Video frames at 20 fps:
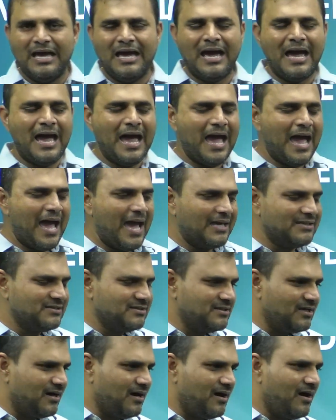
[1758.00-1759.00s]
and
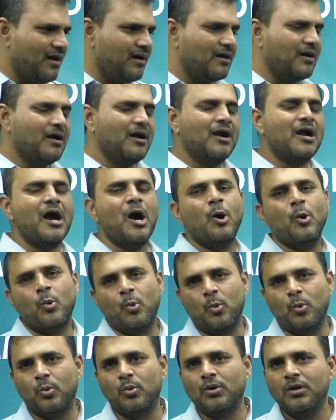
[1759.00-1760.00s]
cow.
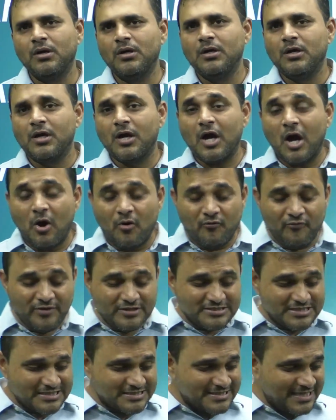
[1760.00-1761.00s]
Cow
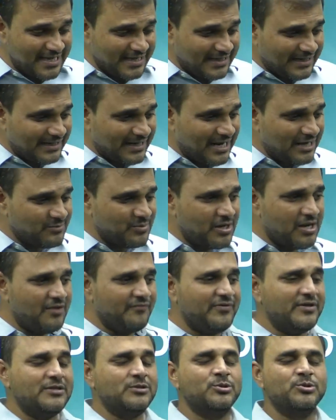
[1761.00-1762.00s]
is a sacred animal of
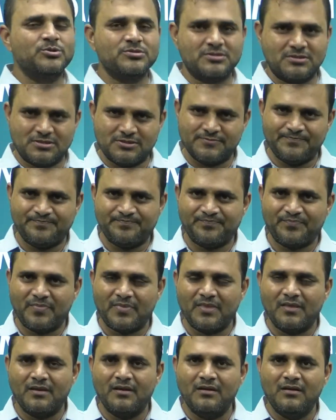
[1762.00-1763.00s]
Hindus.
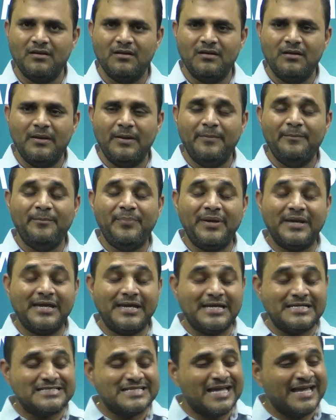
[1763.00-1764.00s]
Pig
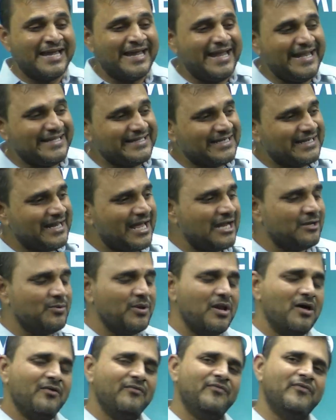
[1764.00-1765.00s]
is a hated
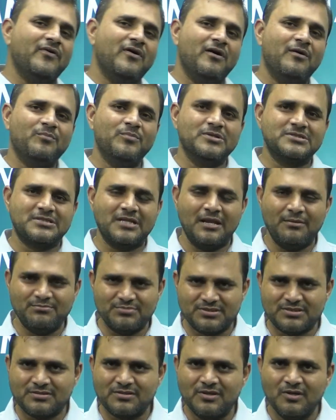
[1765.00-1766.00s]
animal of
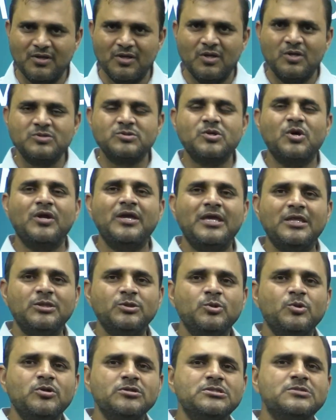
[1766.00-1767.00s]
Muslims. So
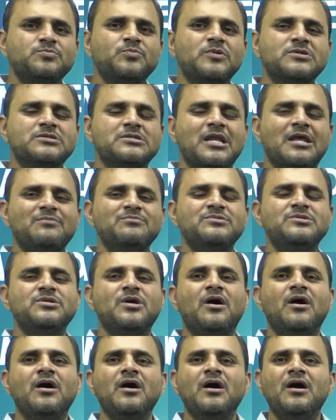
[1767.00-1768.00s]
Hindus, Muslims
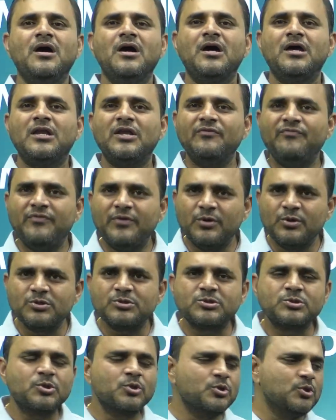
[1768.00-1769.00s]
refuse
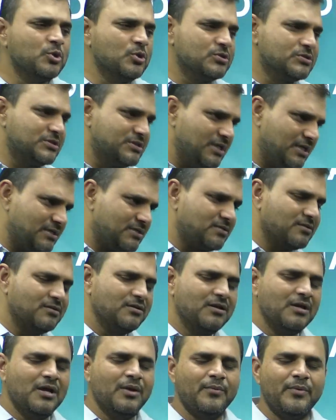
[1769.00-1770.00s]
to use it
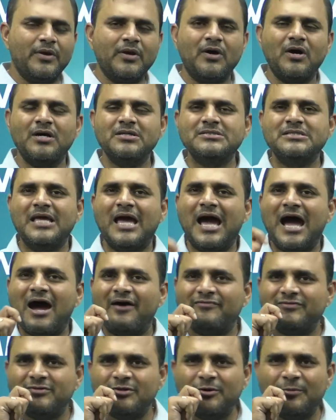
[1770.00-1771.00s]
because they
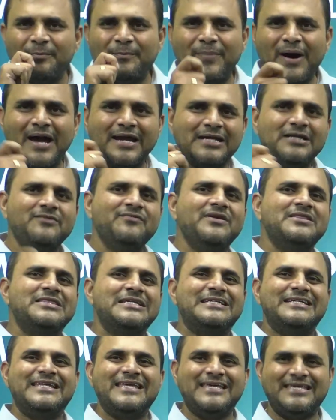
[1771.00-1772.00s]
have to bite with
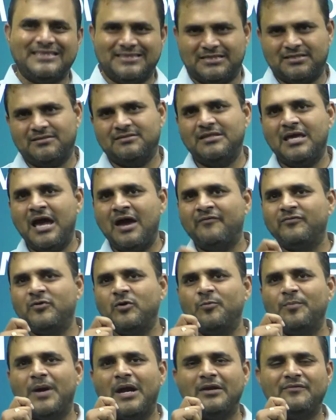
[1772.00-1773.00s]
the teeth. They have
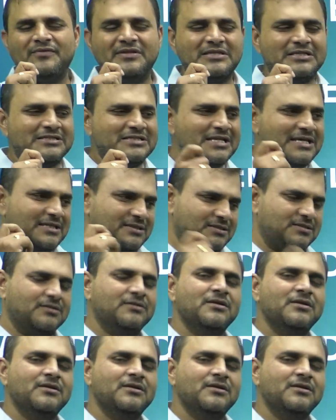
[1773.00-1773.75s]
to bite with the teeth.